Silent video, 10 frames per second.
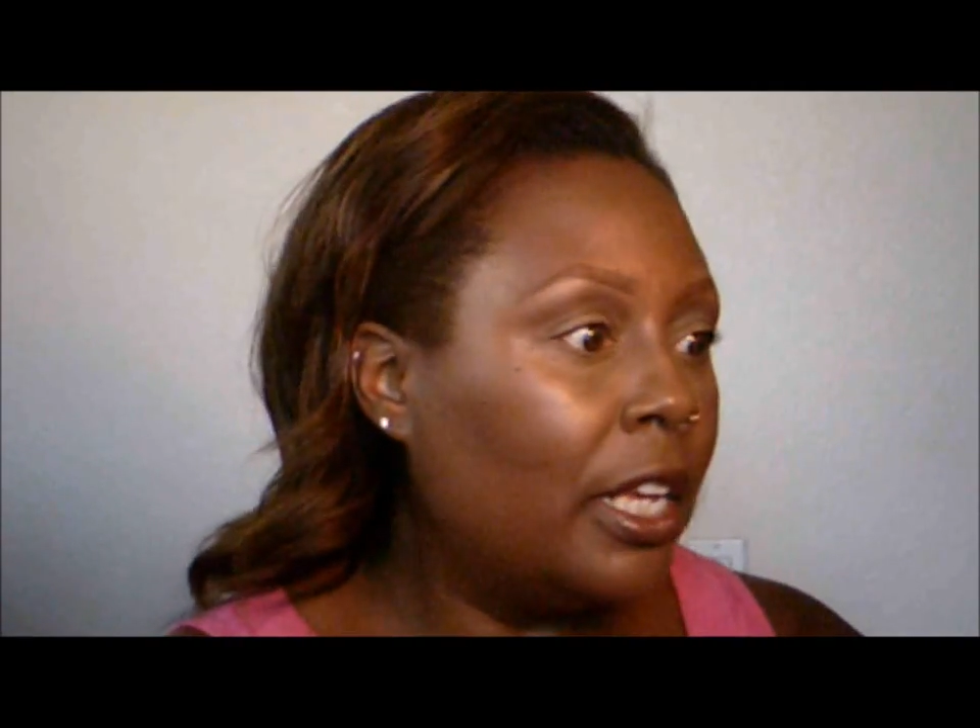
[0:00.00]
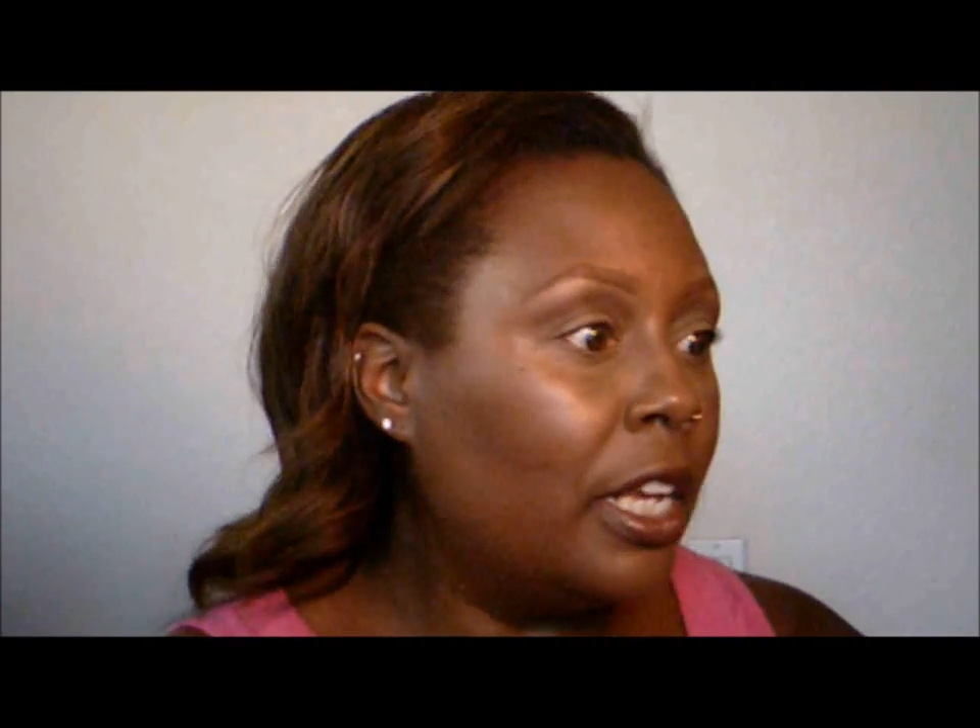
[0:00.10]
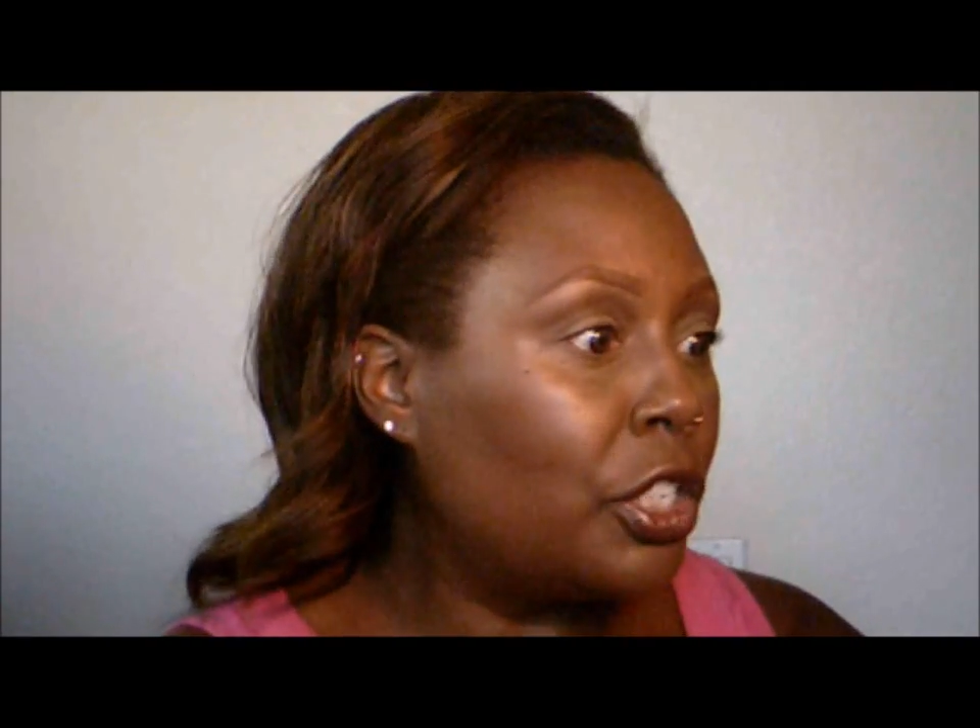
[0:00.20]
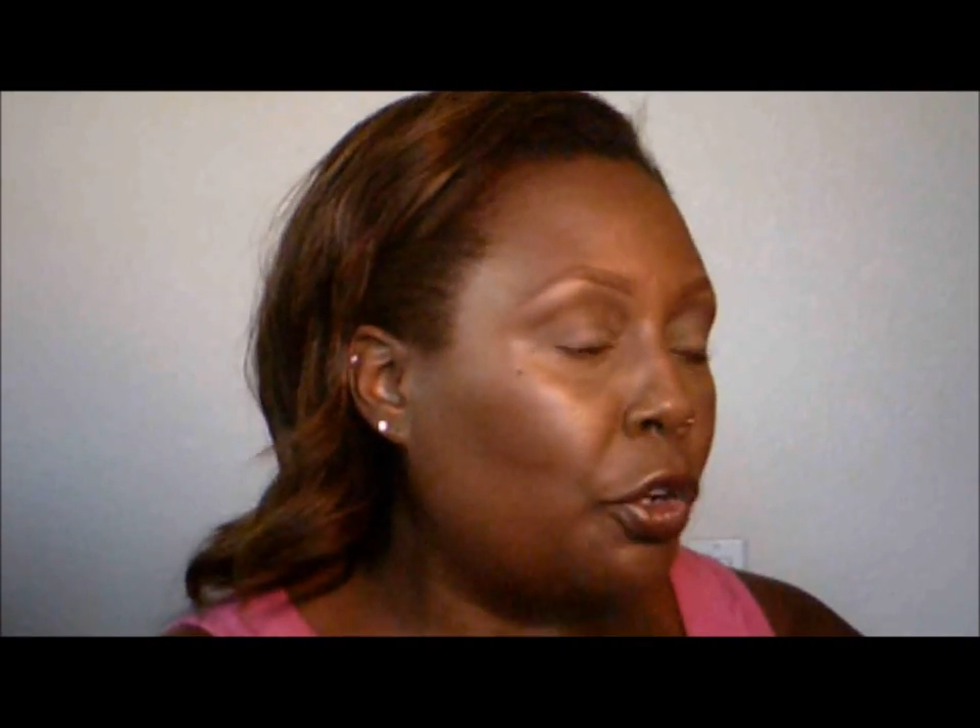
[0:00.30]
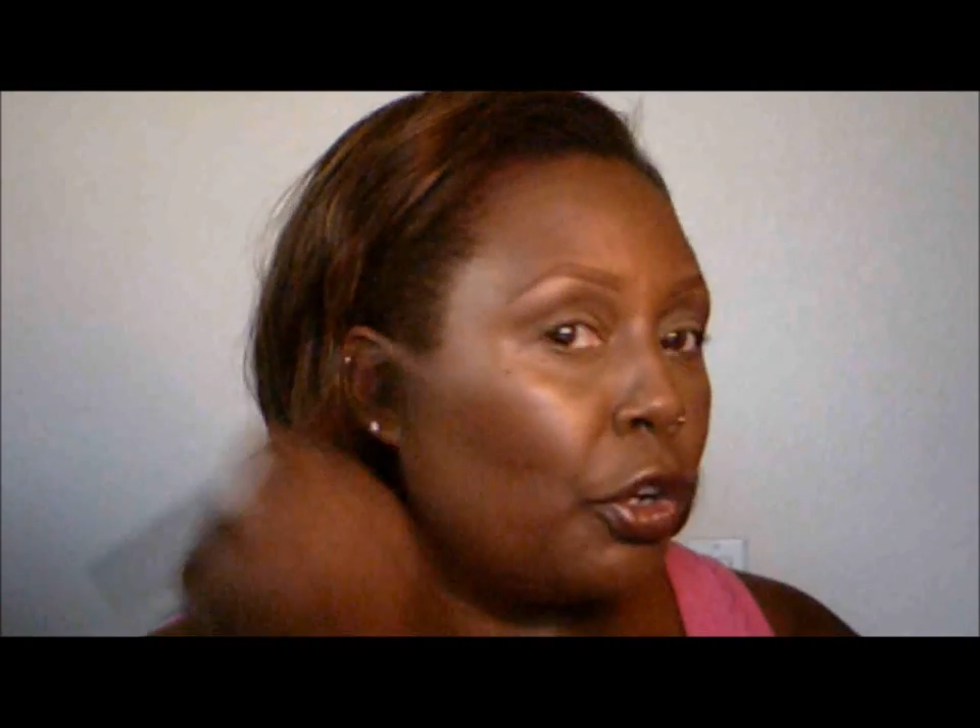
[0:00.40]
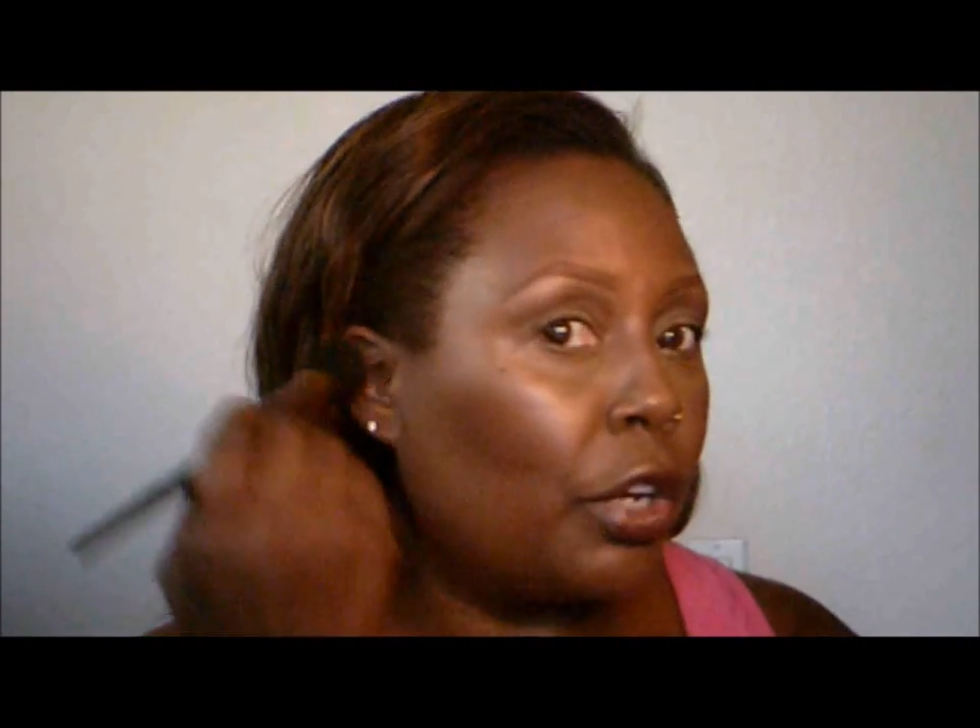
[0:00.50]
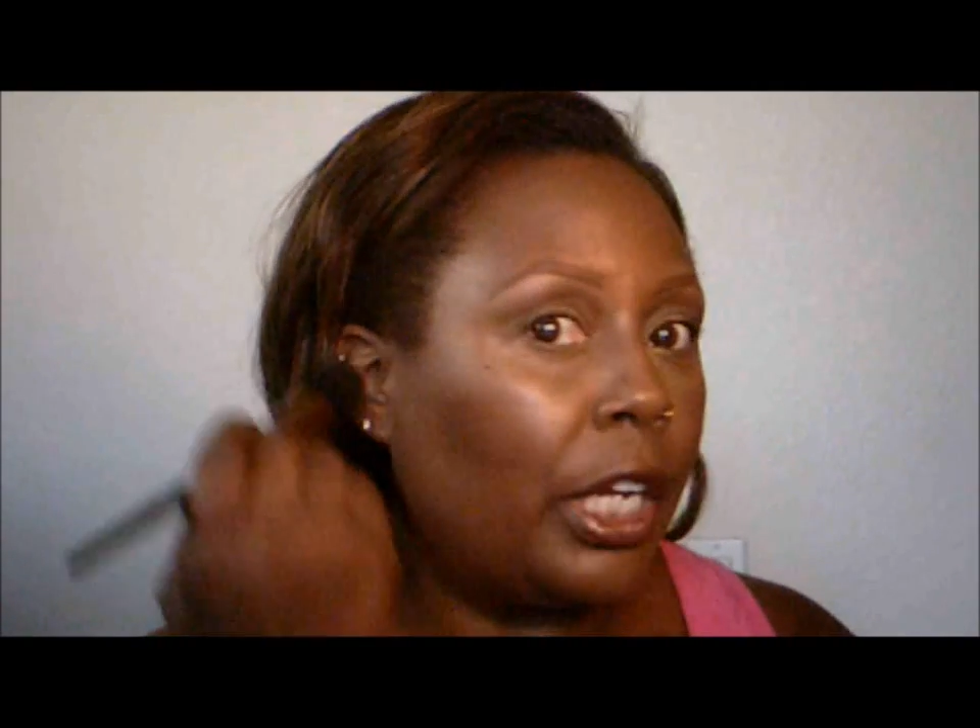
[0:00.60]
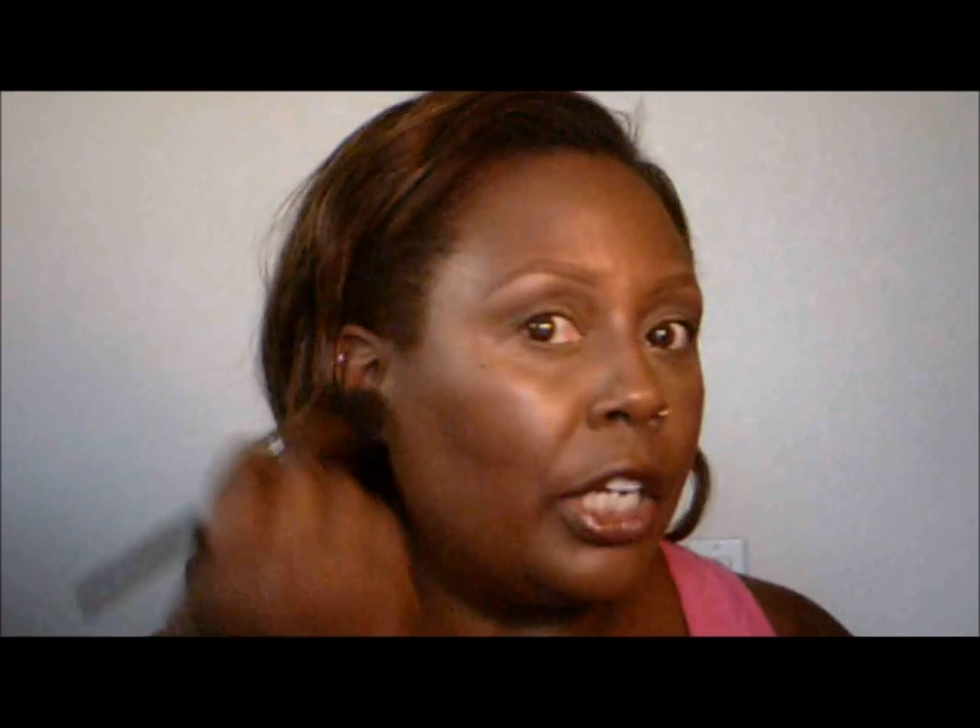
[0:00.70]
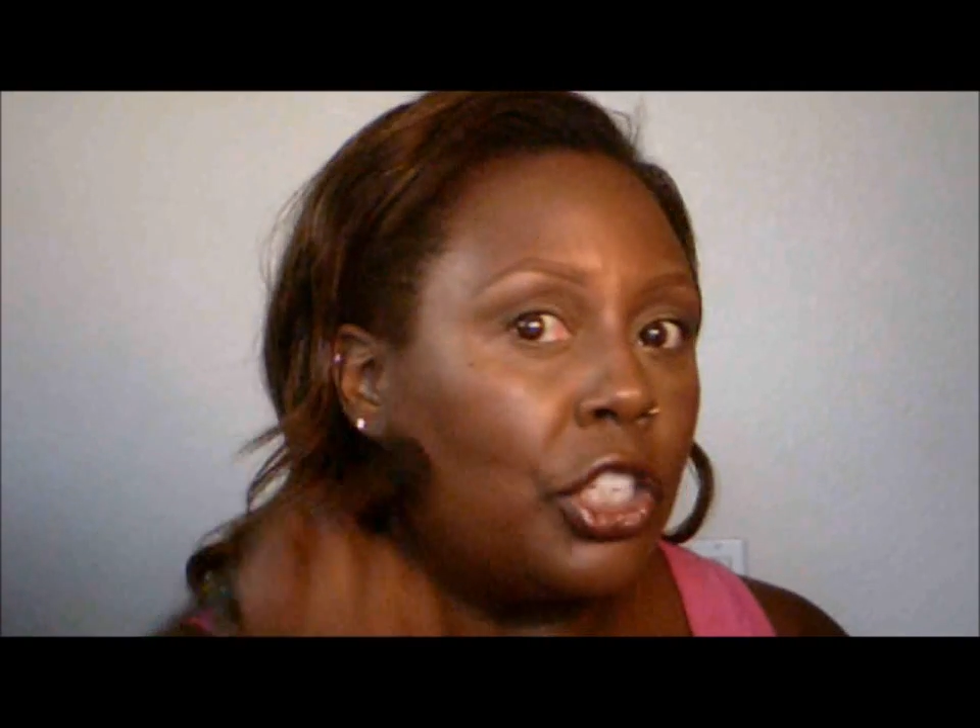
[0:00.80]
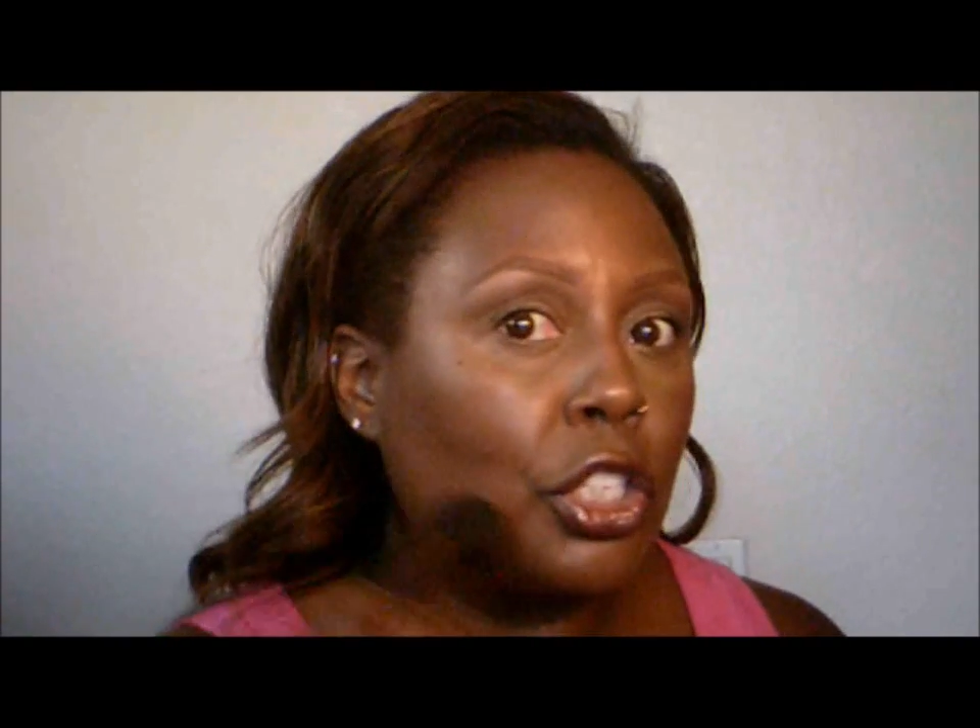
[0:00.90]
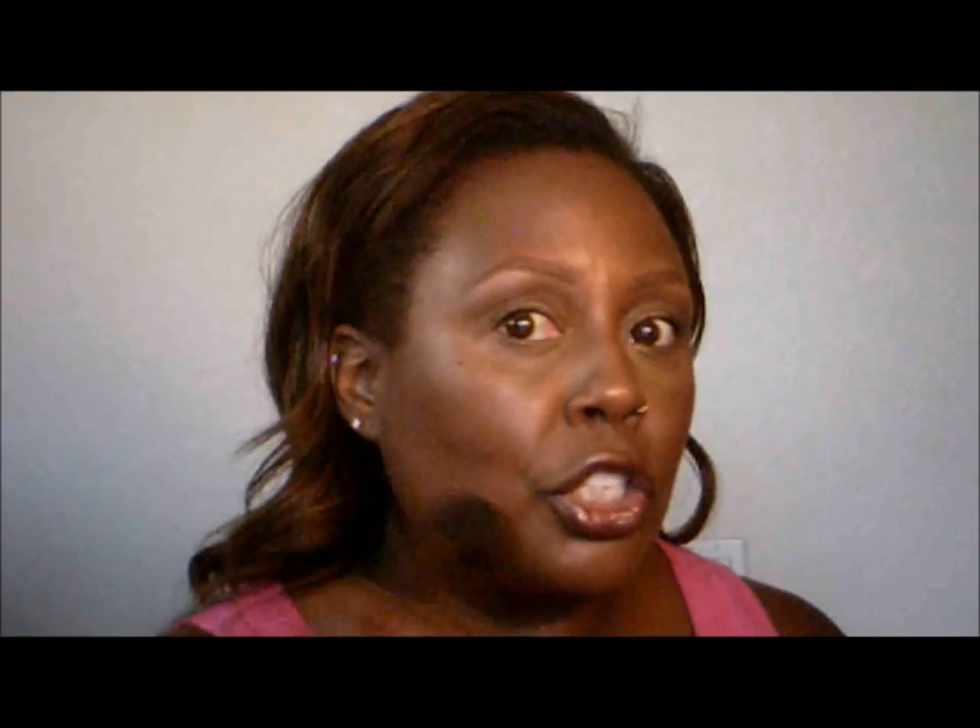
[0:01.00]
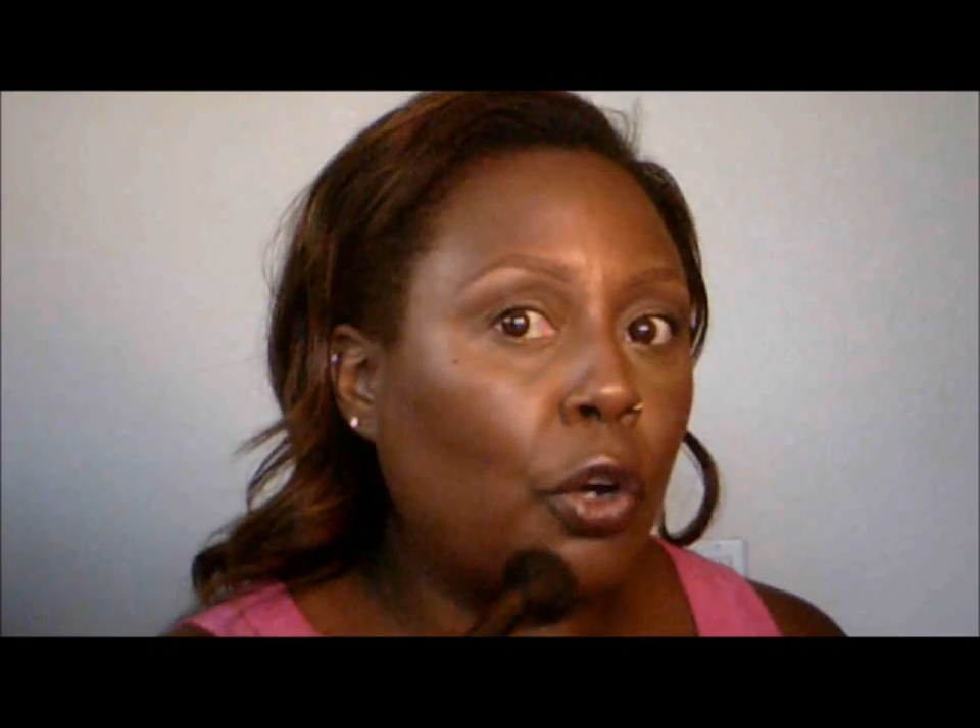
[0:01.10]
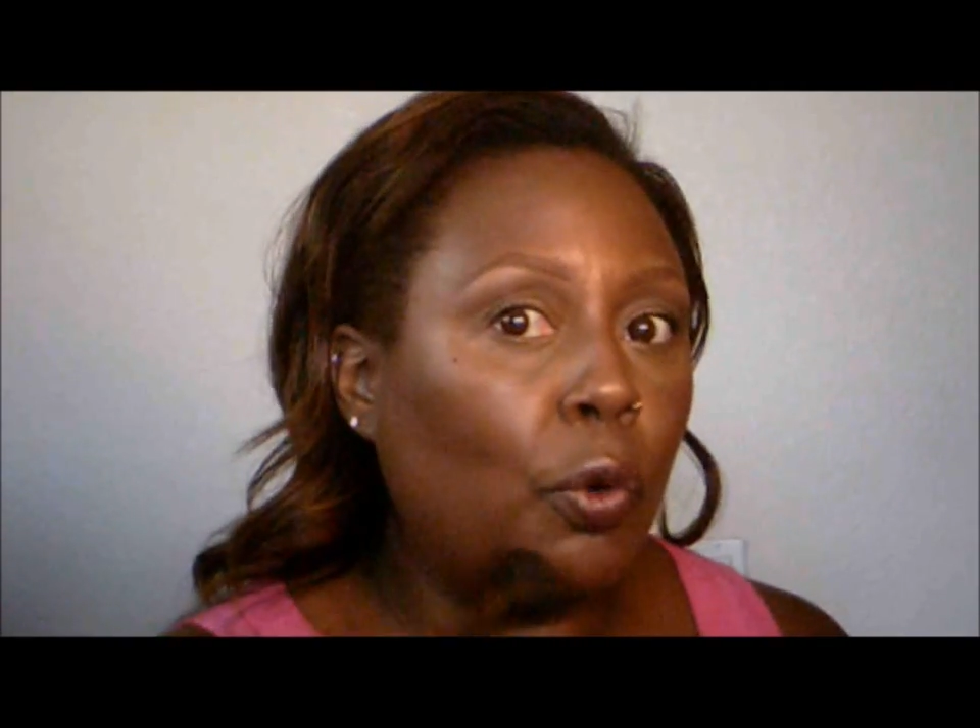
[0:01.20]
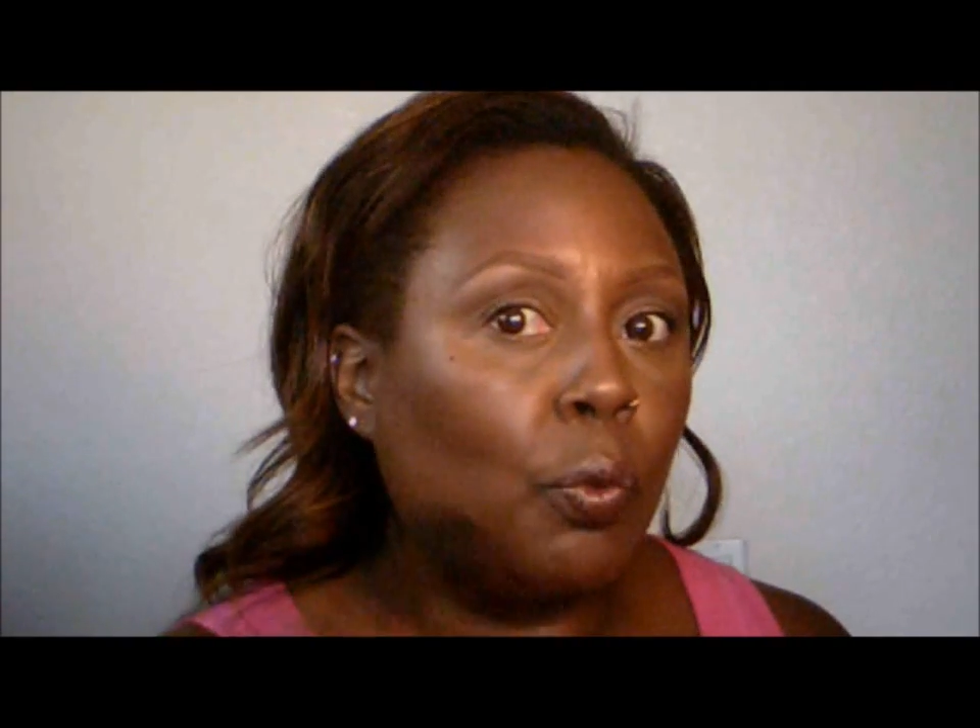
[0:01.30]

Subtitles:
So you're going to just go